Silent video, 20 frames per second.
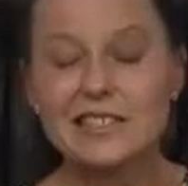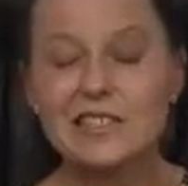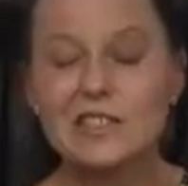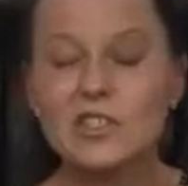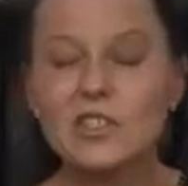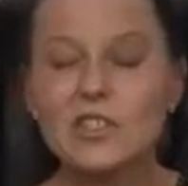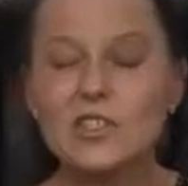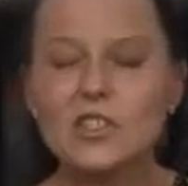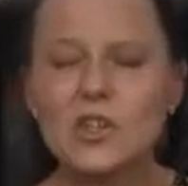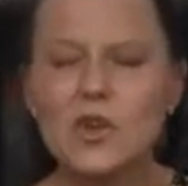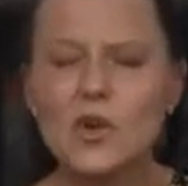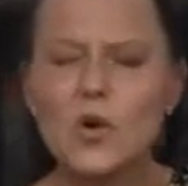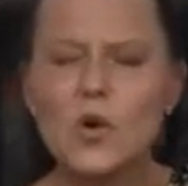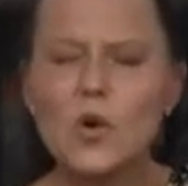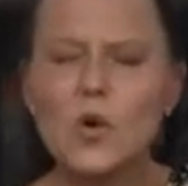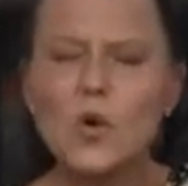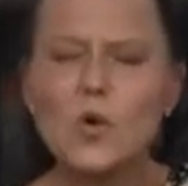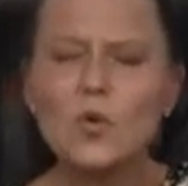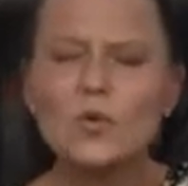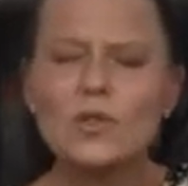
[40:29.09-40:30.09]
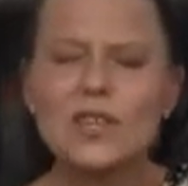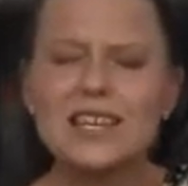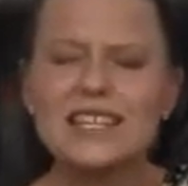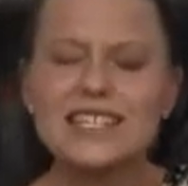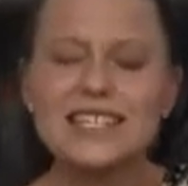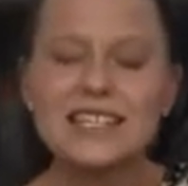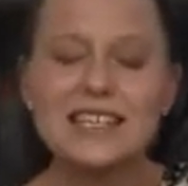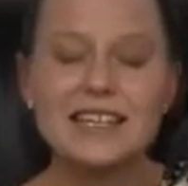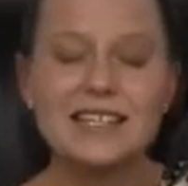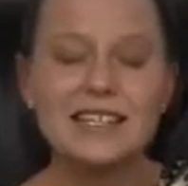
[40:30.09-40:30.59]
So
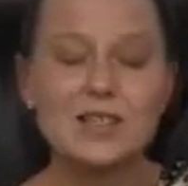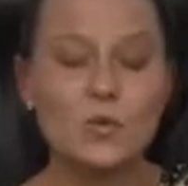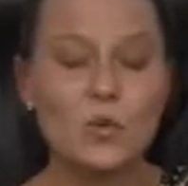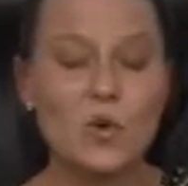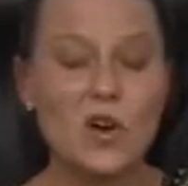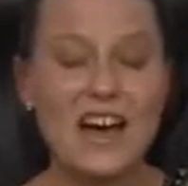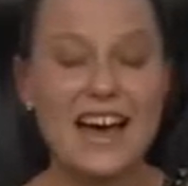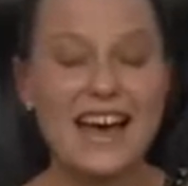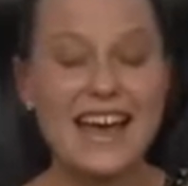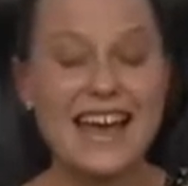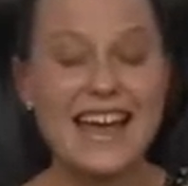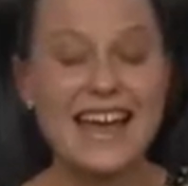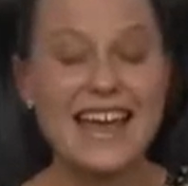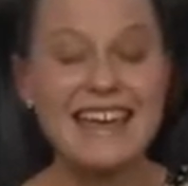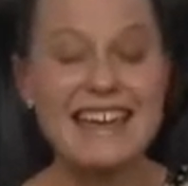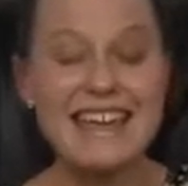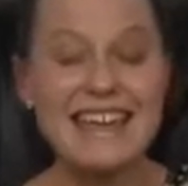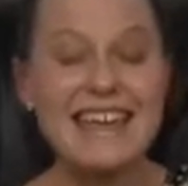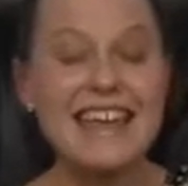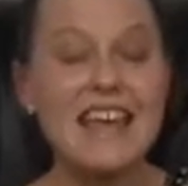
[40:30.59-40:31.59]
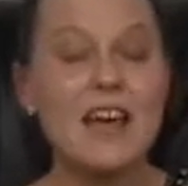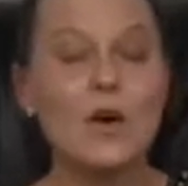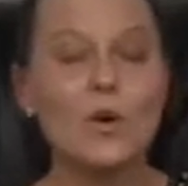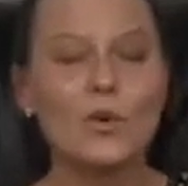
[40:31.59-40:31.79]
this is why